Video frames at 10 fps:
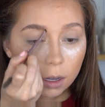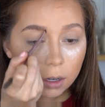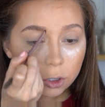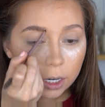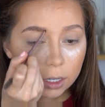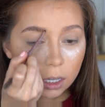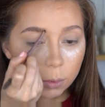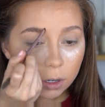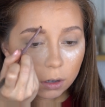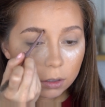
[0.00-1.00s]
I try to keep
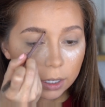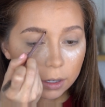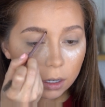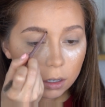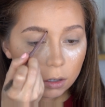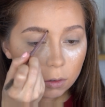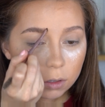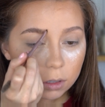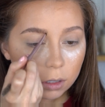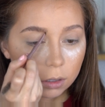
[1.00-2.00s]
it all like in
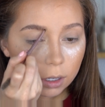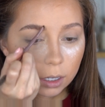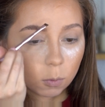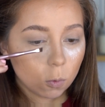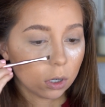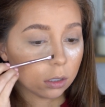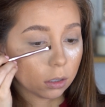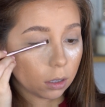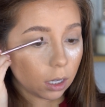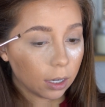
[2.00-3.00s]
unison, like in one
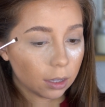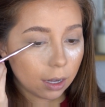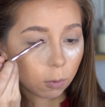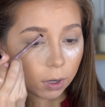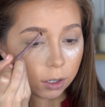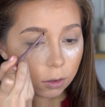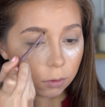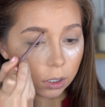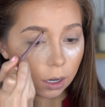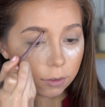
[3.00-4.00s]
line. That way I don't
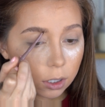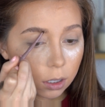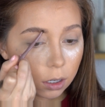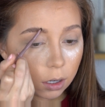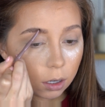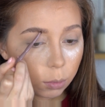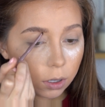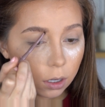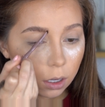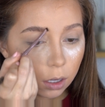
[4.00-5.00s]
really have to clean it up.
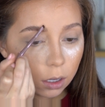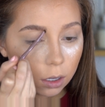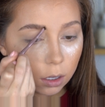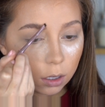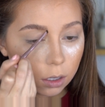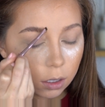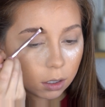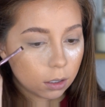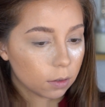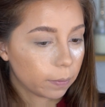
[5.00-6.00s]

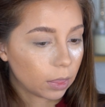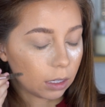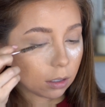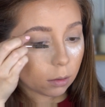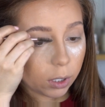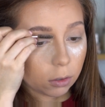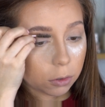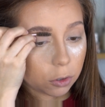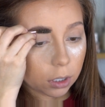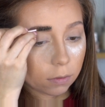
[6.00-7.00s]
That's like my little
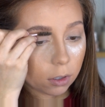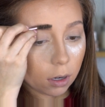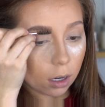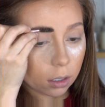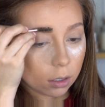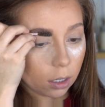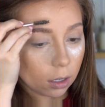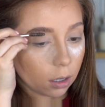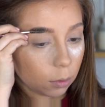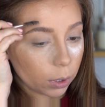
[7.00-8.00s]
trick for not cleaning
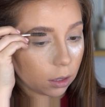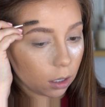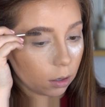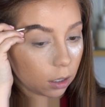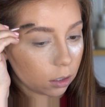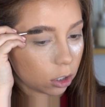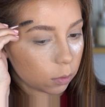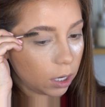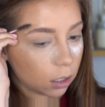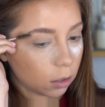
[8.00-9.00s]
it up, and then it
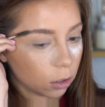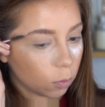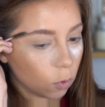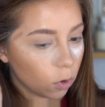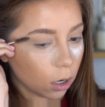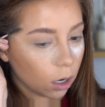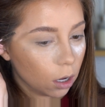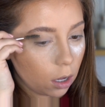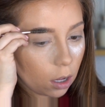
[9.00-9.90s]
just makes it look more